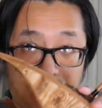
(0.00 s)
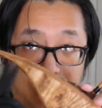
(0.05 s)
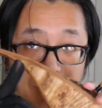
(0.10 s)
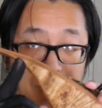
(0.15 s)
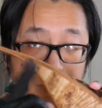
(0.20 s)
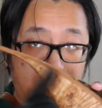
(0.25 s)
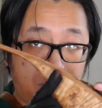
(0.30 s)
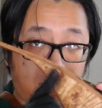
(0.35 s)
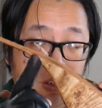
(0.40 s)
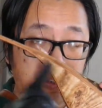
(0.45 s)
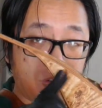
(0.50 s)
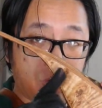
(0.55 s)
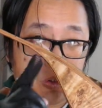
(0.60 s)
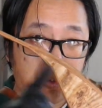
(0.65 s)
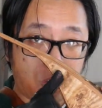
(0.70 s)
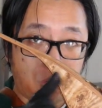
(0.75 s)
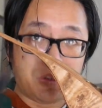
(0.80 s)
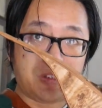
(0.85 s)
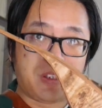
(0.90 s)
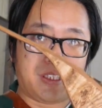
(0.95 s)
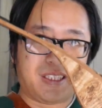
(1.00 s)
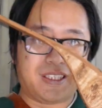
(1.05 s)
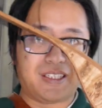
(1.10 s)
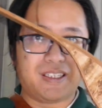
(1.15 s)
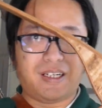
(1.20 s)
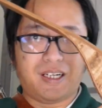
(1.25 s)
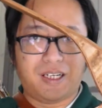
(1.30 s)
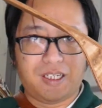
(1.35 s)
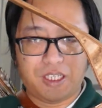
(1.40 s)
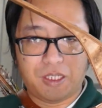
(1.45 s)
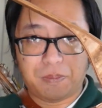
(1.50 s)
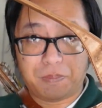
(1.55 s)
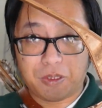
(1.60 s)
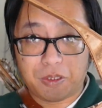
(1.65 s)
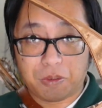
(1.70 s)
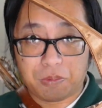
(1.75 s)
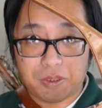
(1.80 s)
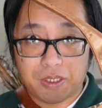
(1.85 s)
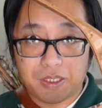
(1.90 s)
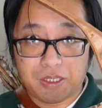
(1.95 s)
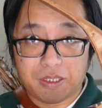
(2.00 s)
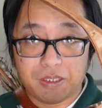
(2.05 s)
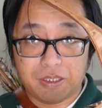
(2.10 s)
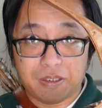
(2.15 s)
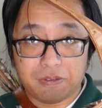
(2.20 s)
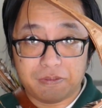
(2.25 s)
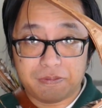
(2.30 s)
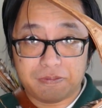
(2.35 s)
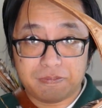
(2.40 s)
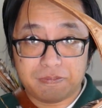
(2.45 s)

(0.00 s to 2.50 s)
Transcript: I'm not shooting Olympic recurve.